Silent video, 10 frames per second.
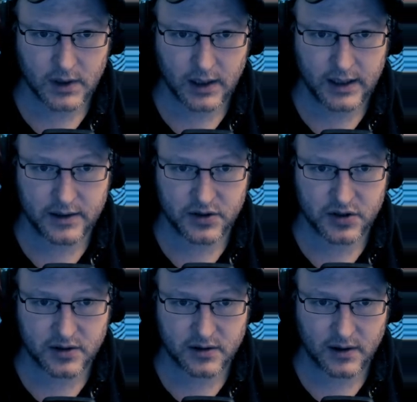
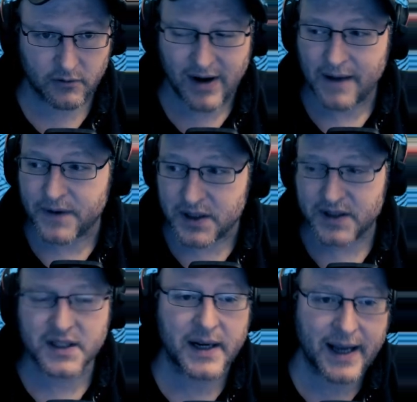each ravage
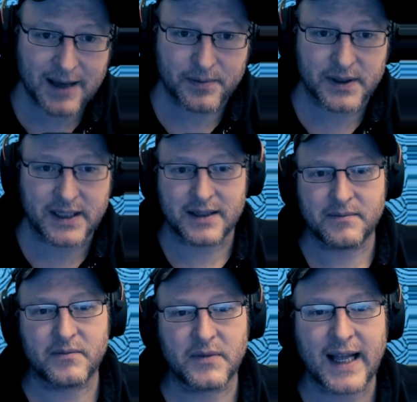is going to happen
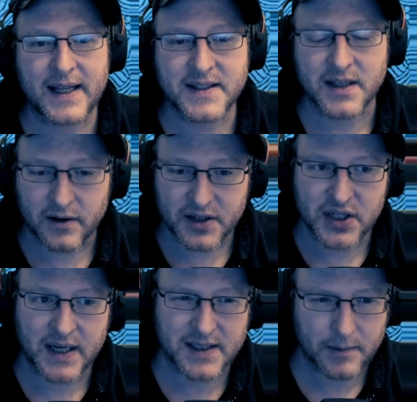in lands that are
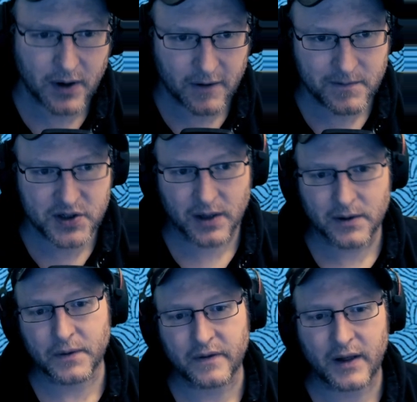adjacent, apart from
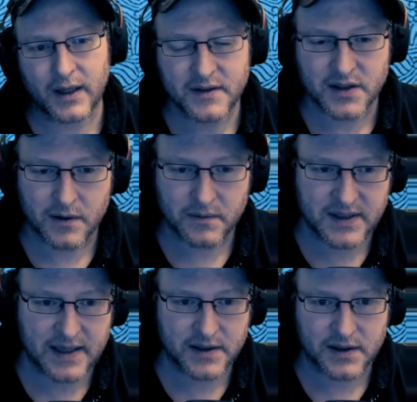jungles here, so
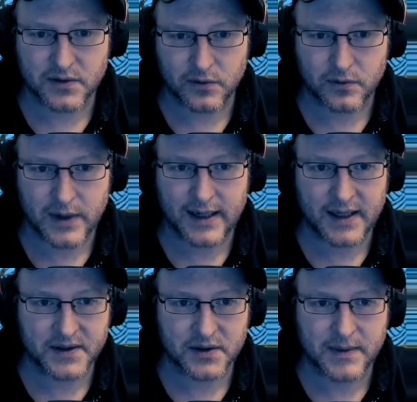deserts or
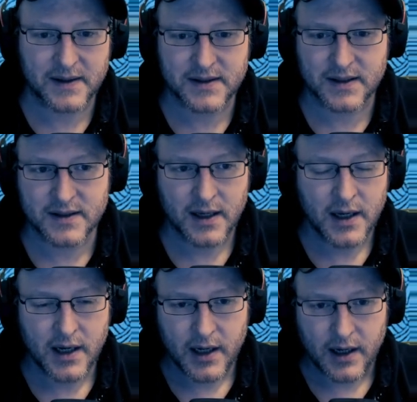wetlands or mountains.
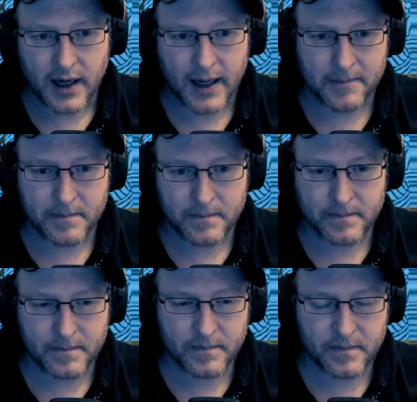
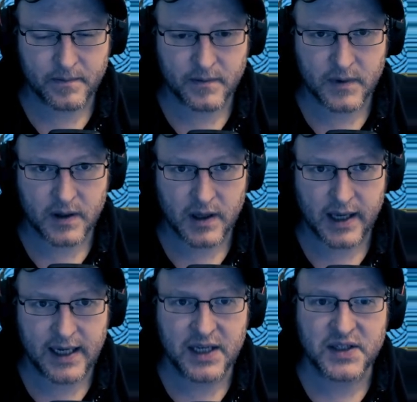Um,
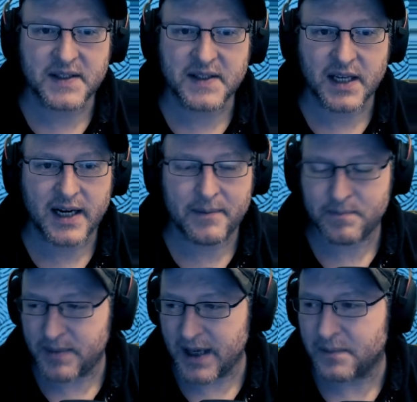Aegis is going to
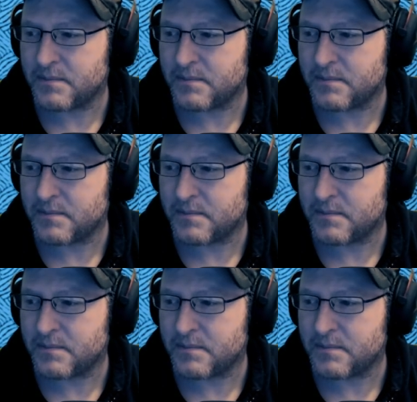be able,